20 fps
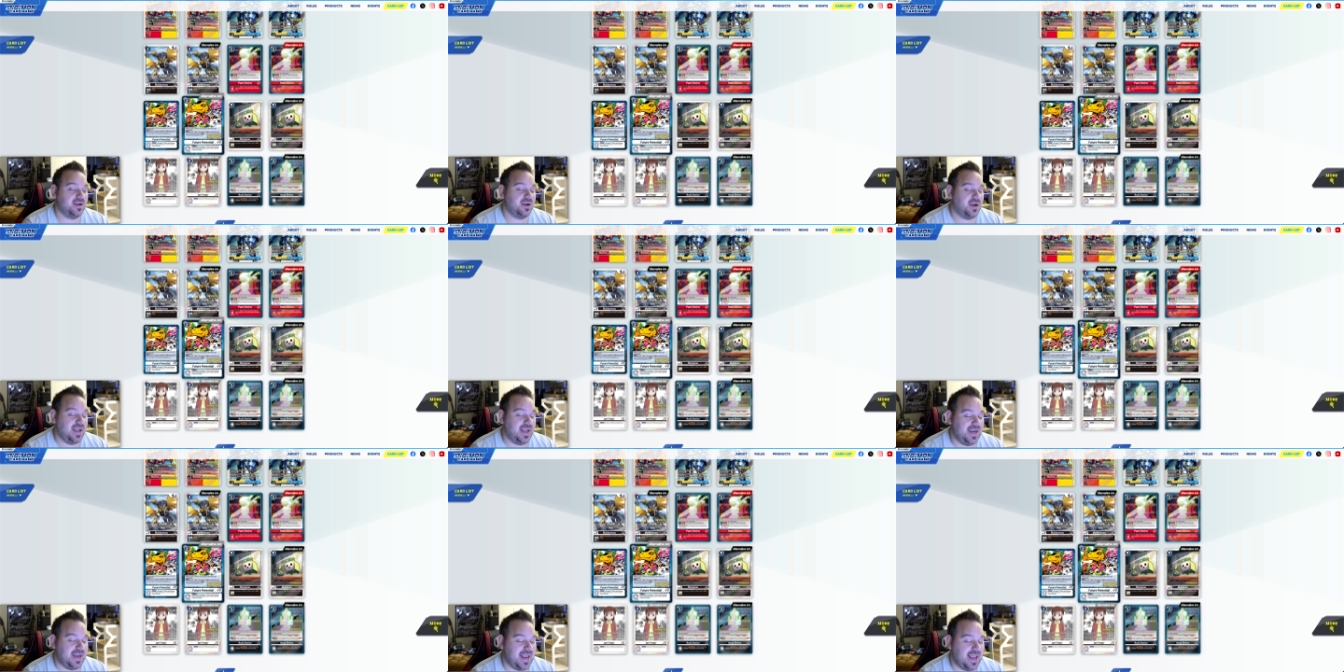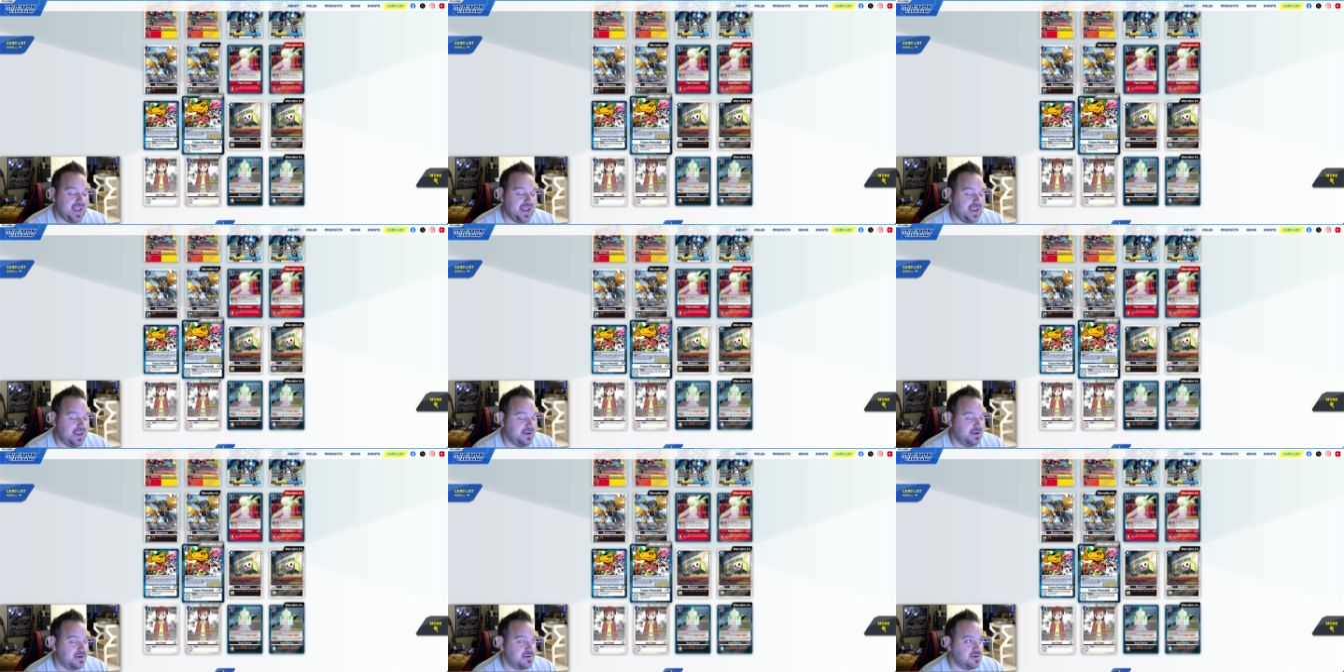in
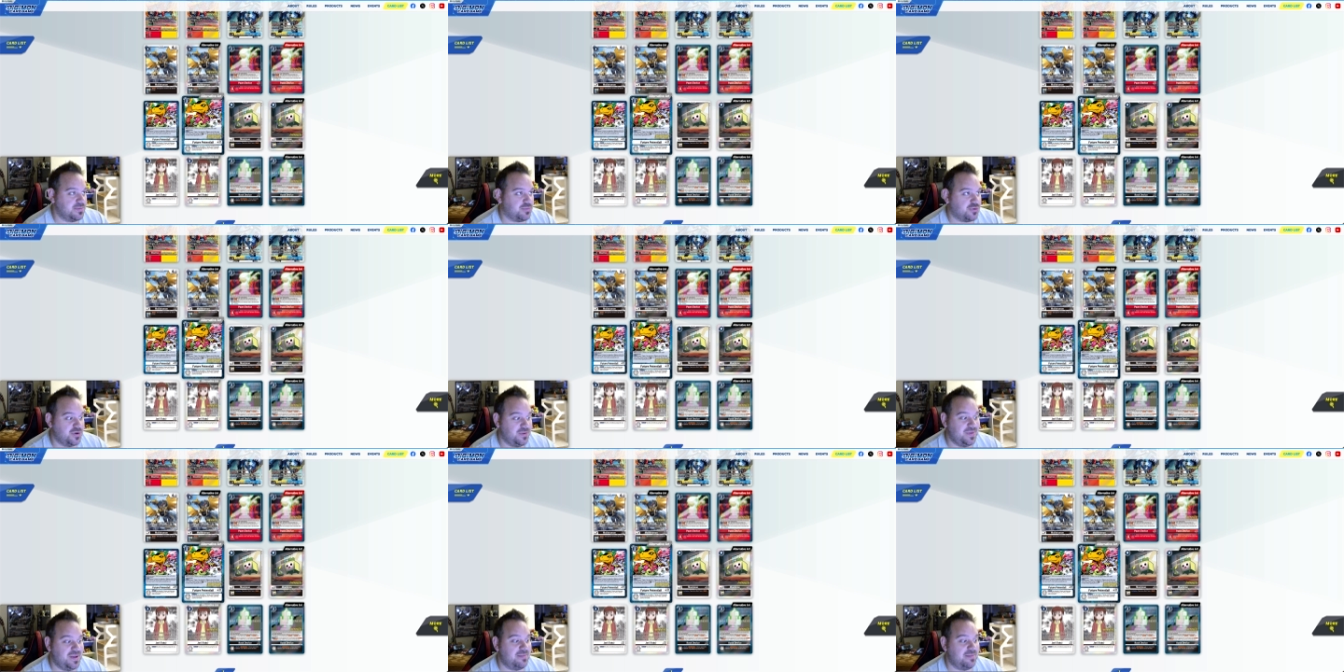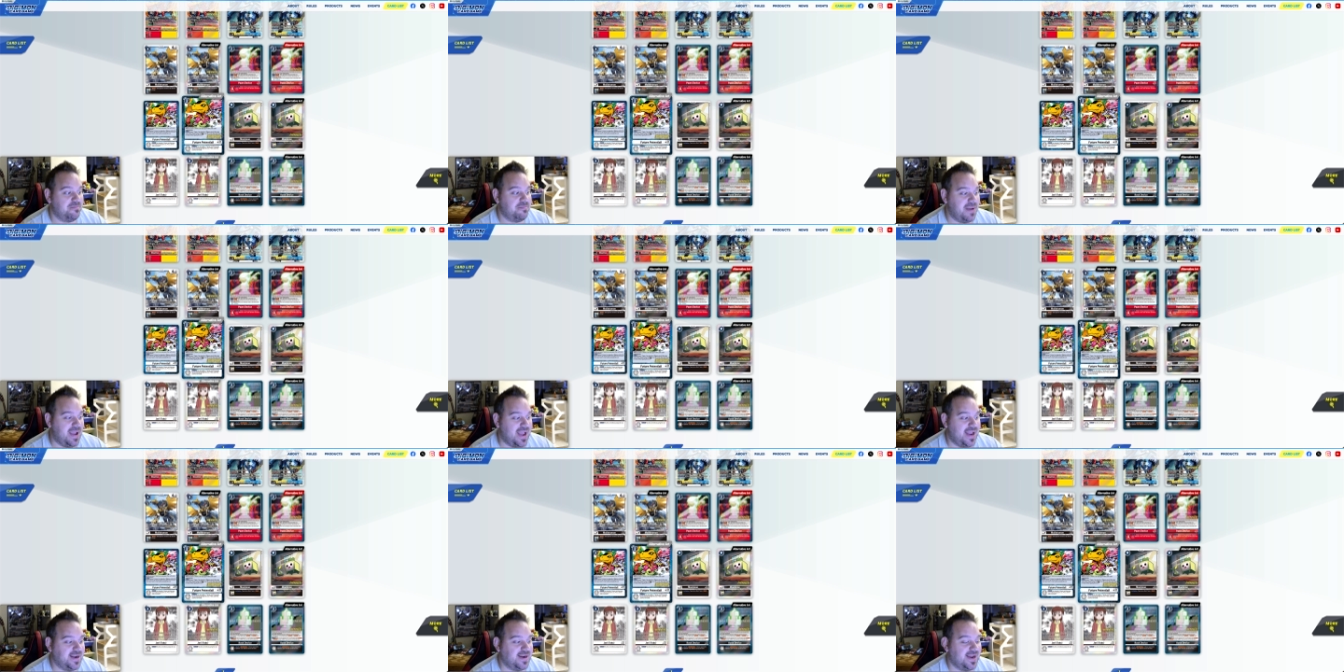a premium
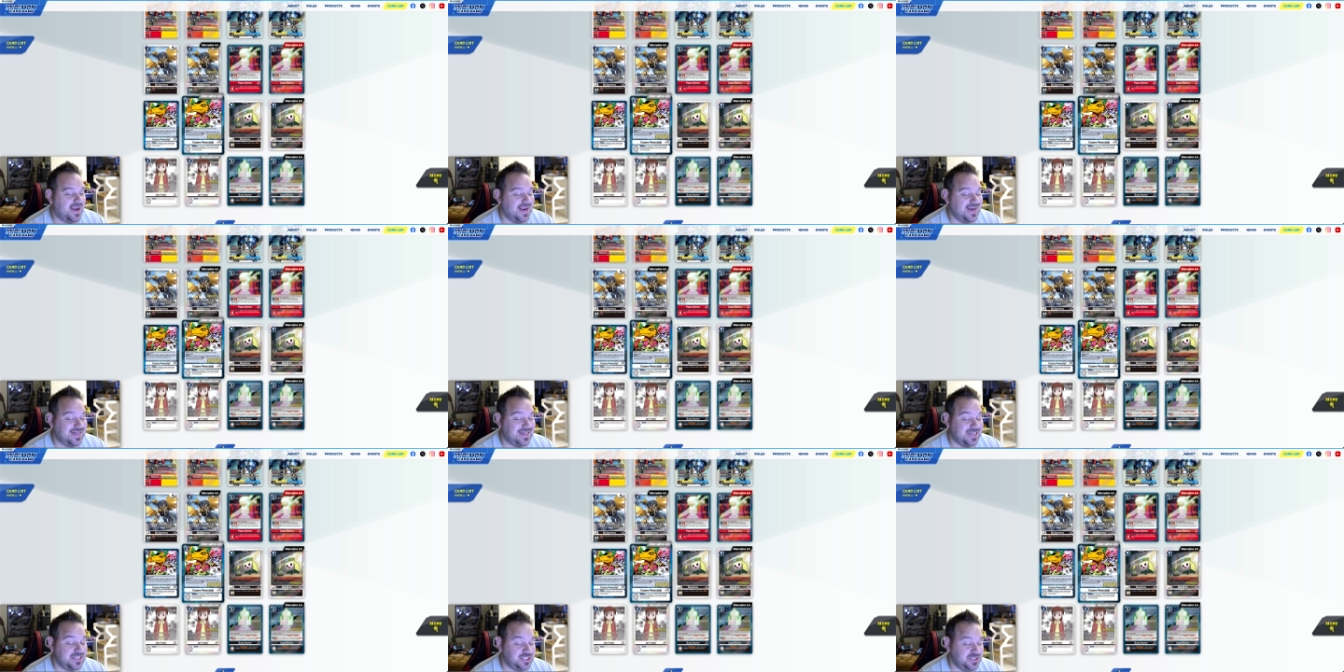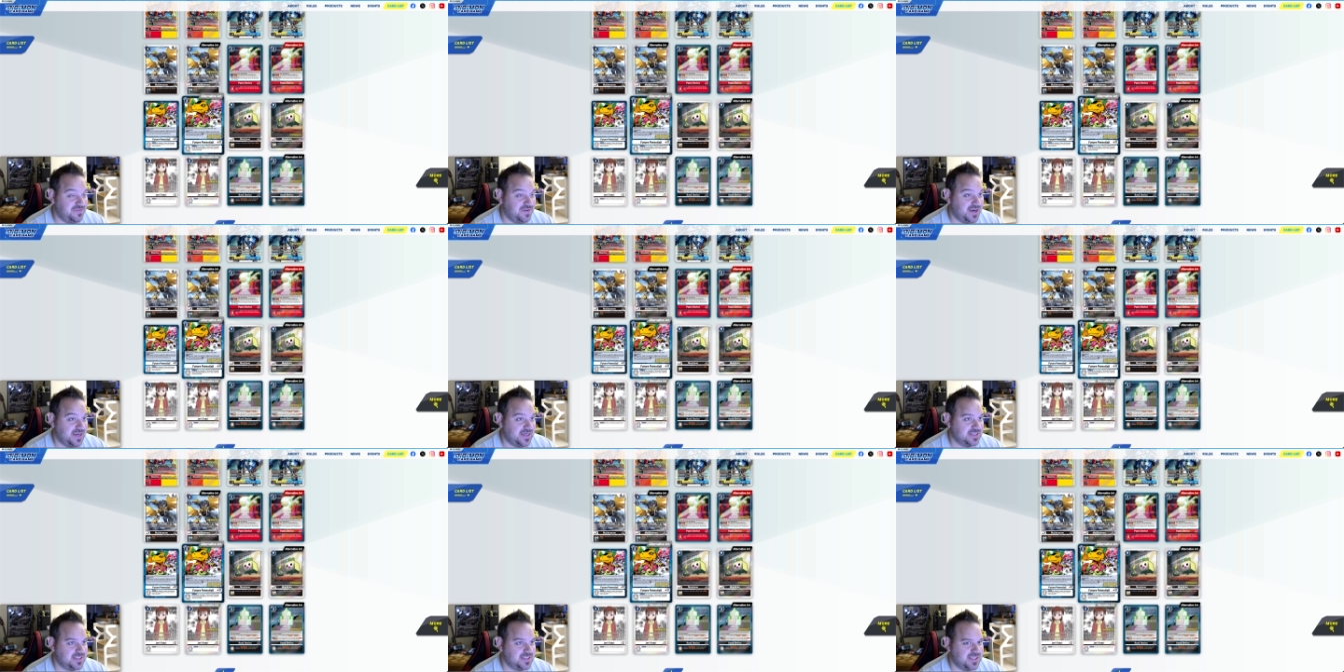Bandai
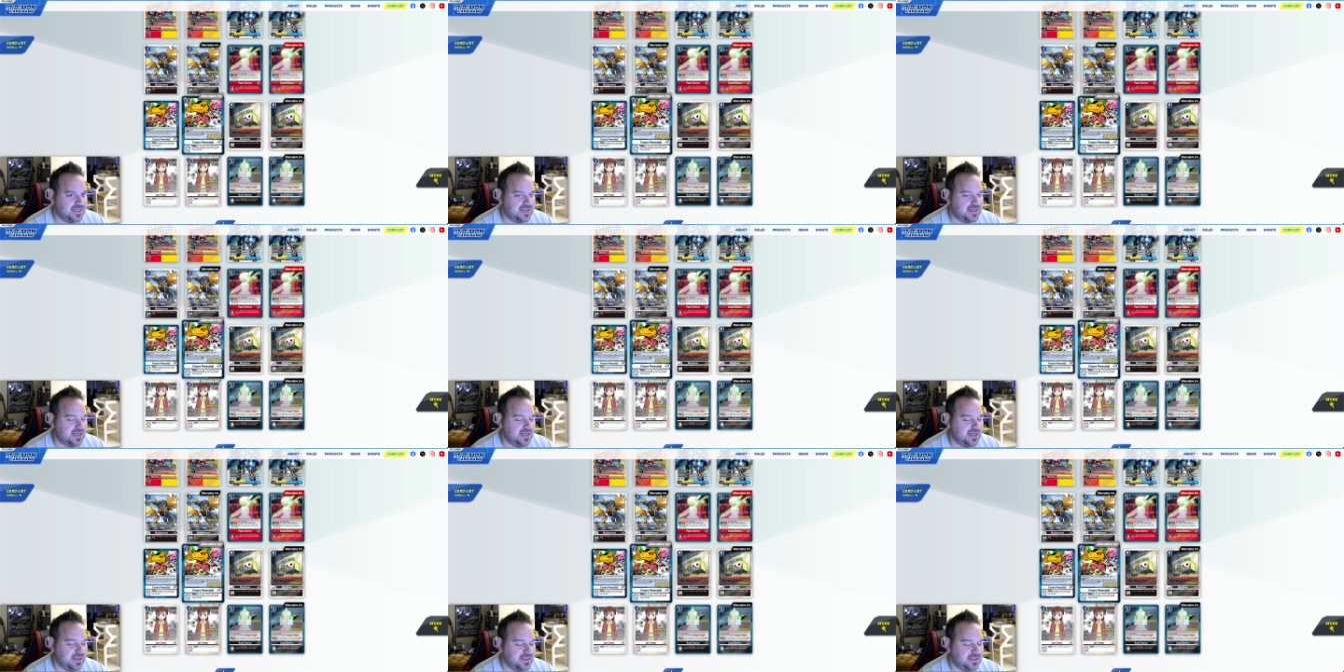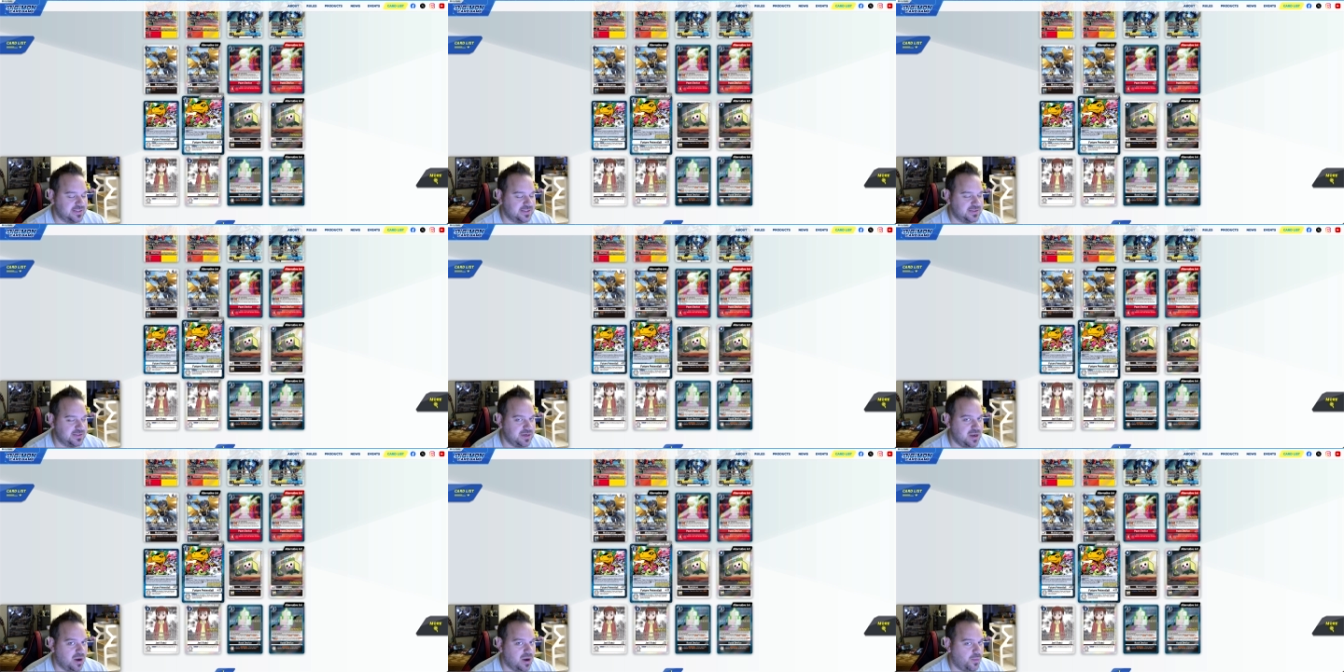digivice that uh, it's
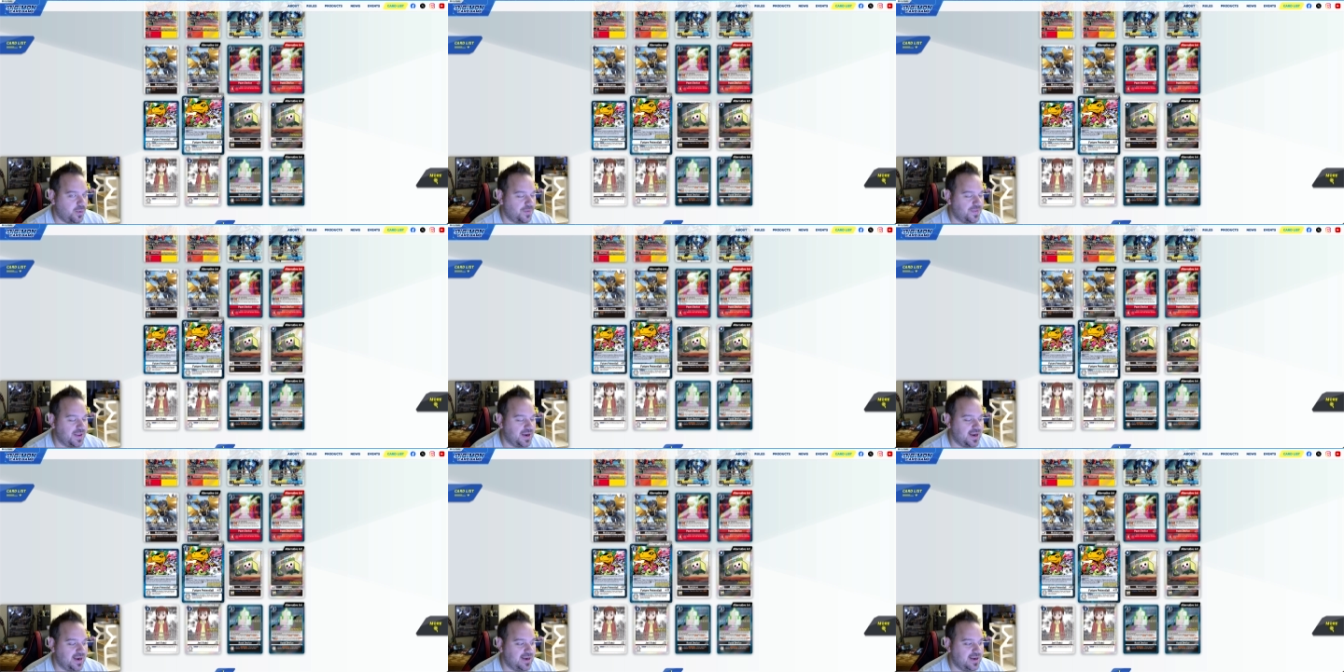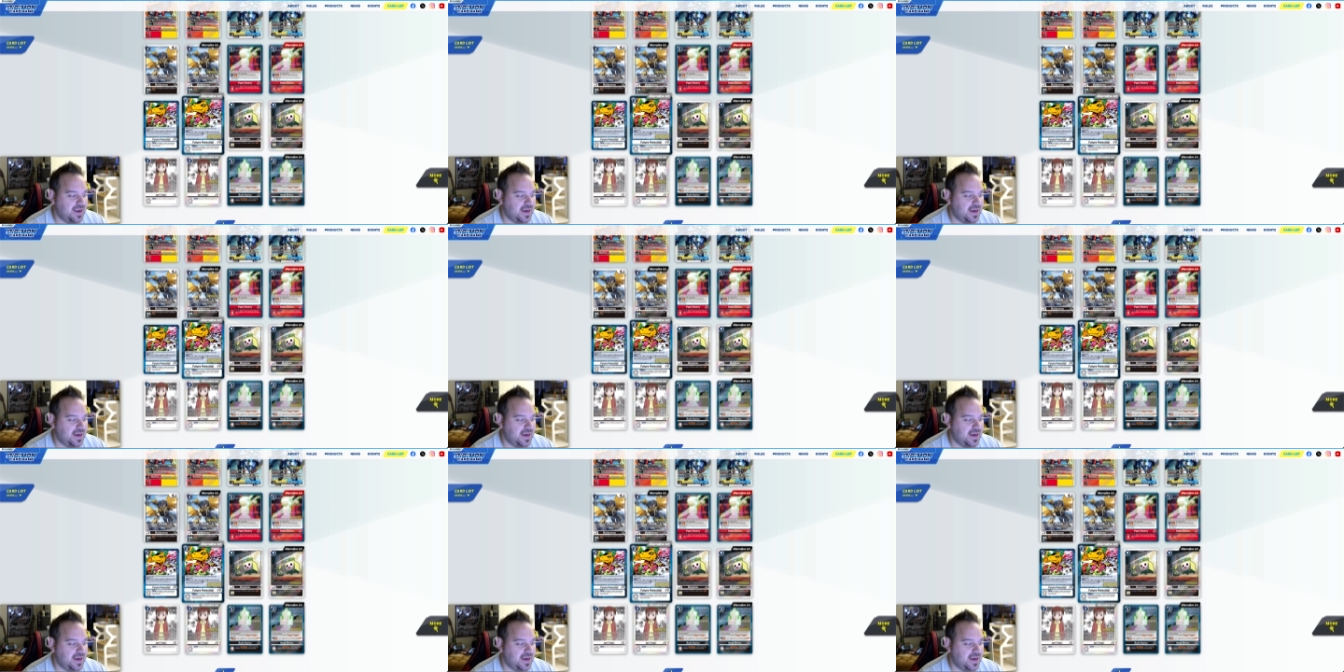not one that I,